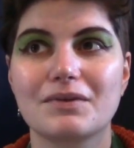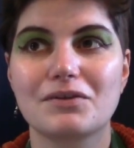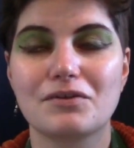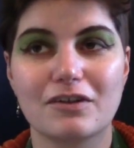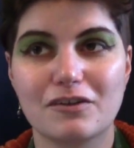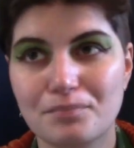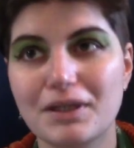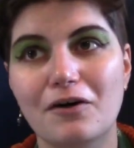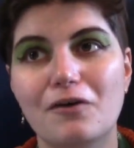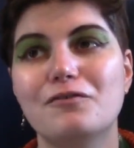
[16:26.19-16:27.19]
to the
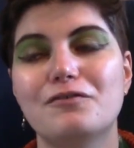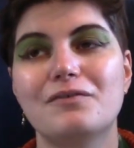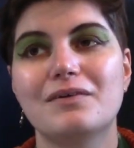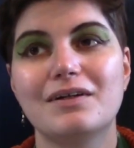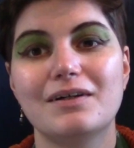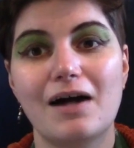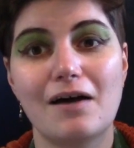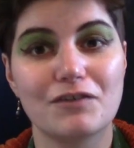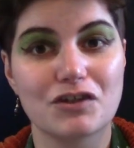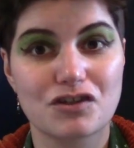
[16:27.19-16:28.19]
spin-off
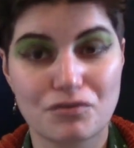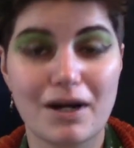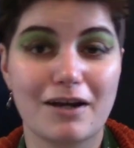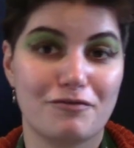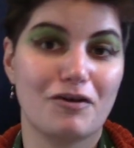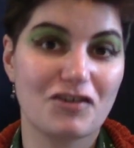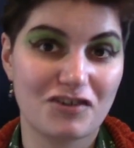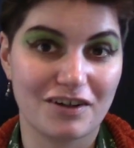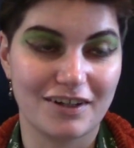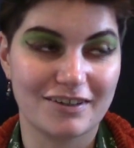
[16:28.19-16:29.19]
of a Shrek
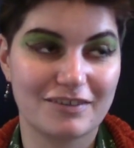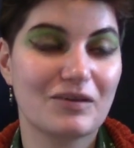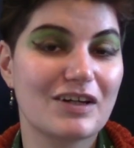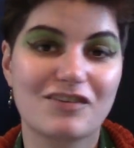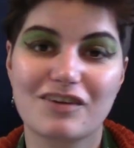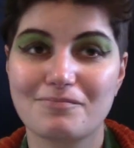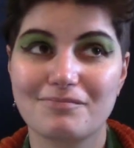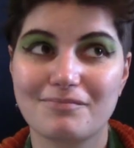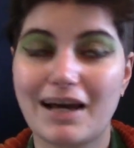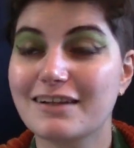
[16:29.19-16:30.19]
franchise, which
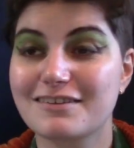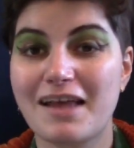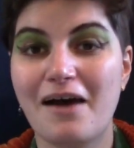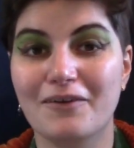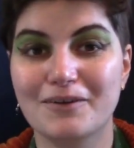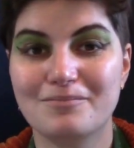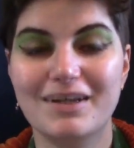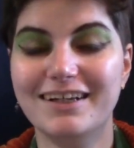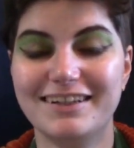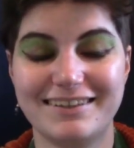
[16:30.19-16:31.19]
hands down,
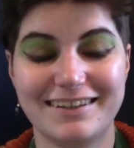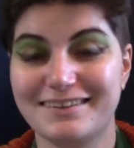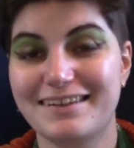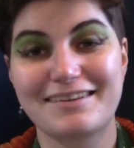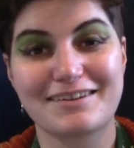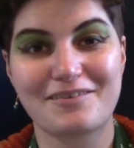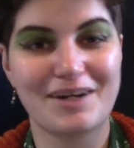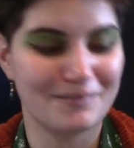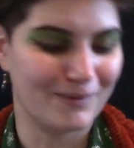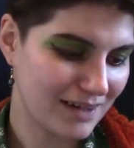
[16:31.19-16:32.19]
that's
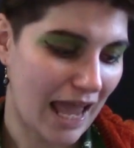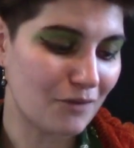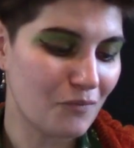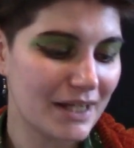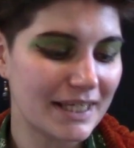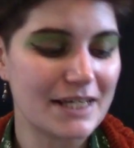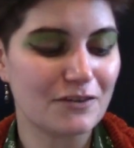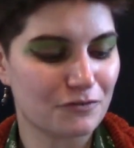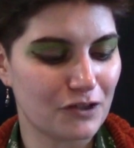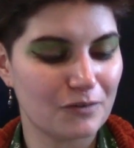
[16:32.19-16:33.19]
incredible. And when he
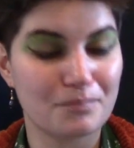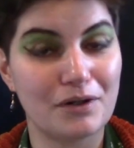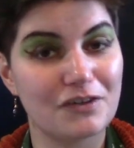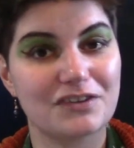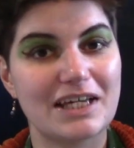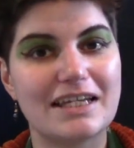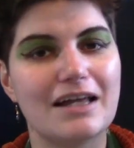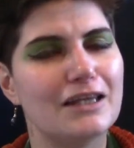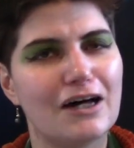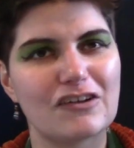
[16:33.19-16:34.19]
confronts Puss in a
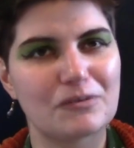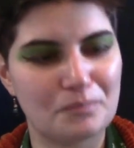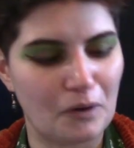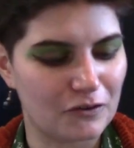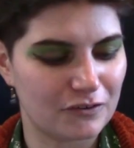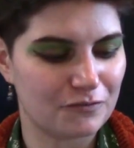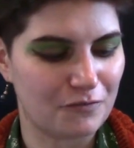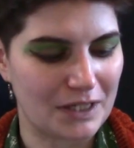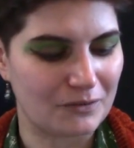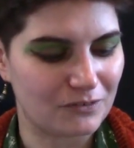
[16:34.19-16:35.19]
last boss
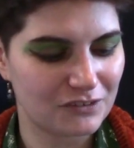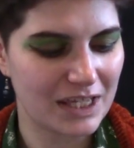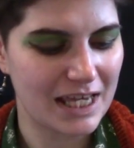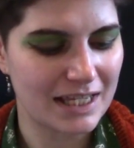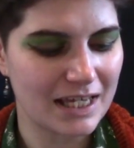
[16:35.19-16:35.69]
final scene,